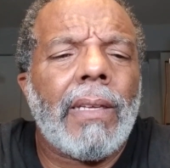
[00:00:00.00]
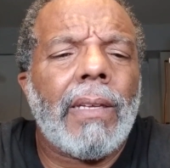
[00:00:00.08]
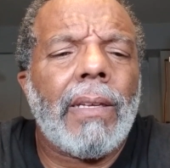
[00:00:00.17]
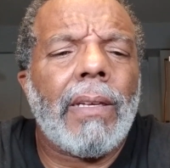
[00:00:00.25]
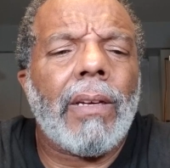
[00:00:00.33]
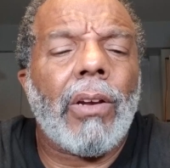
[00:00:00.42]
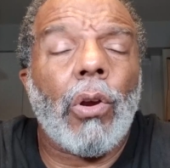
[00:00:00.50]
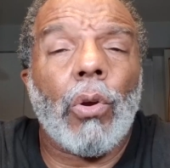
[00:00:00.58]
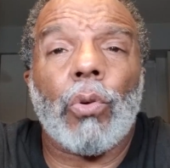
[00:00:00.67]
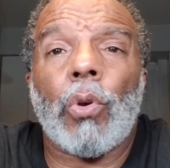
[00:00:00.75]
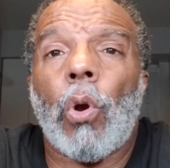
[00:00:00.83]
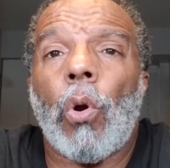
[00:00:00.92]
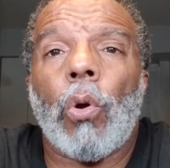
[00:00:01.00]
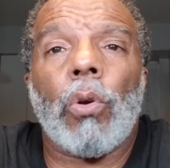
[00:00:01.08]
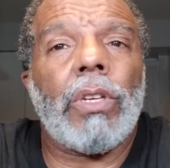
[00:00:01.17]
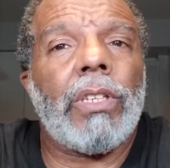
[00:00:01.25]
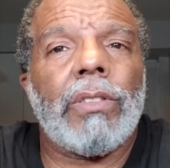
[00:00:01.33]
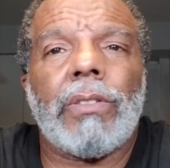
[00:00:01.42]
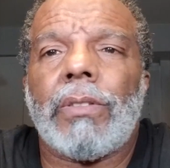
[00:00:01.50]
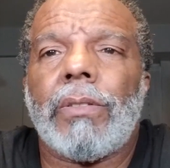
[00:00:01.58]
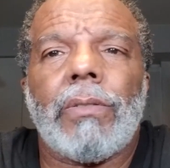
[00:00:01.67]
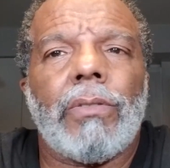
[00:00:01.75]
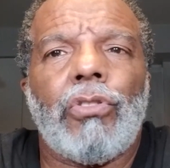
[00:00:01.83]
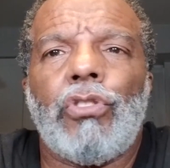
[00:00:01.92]
her car is
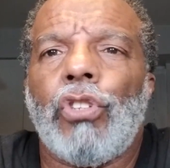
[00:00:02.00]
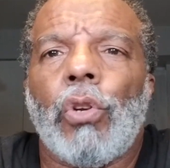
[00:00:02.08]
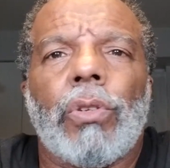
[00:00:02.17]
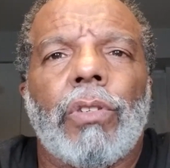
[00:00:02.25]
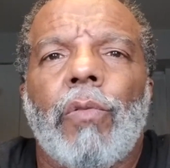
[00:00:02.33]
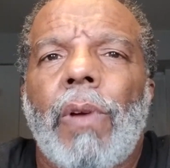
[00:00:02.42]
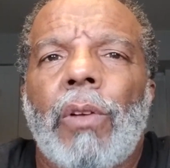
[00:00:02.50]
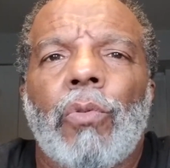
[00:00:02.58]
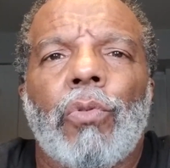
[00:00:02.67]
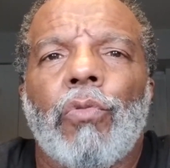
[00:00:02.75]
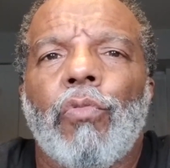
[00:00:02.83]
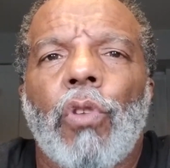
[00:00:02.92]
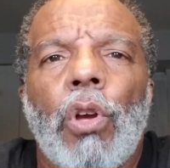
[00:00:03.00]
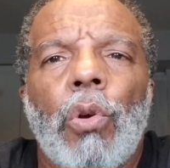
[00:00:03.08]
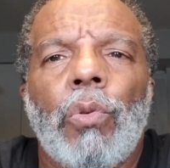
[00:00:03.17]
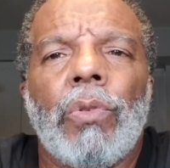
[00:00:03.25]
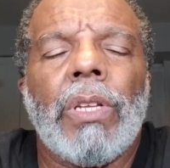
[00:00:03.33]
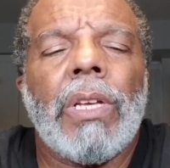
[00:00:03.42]
jerking around on the road.